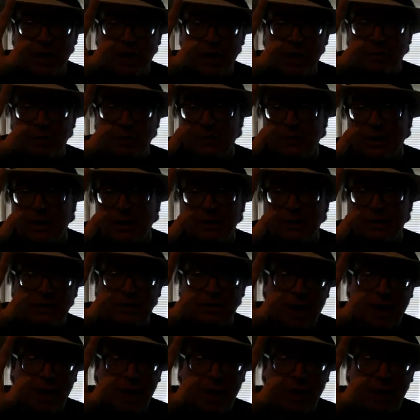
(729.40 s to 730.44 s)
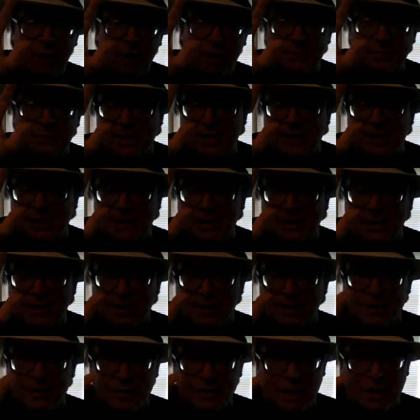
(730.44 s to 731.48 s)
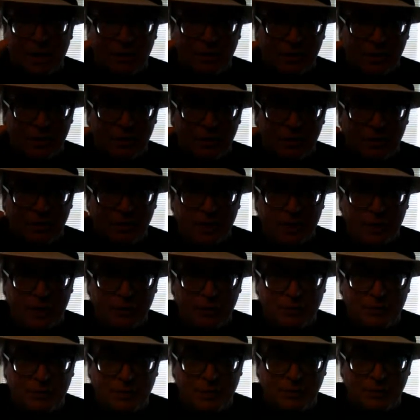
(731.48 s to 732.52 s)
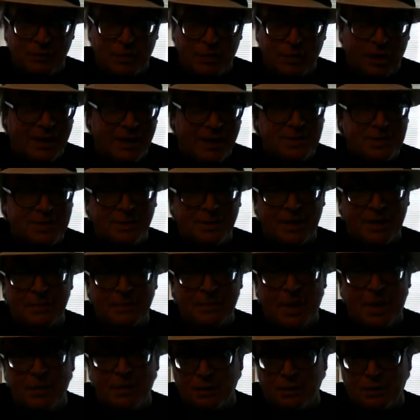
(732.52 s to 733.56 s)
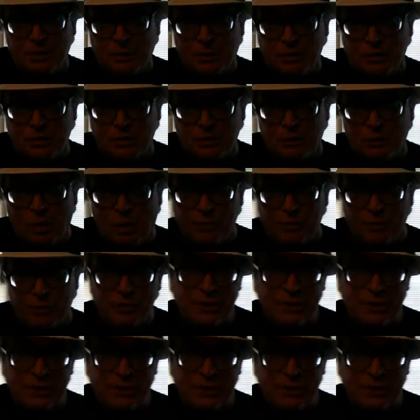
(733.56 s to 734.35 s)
go to the lobby. So, no theme song. I guess Bloody Mary is the one you drop. You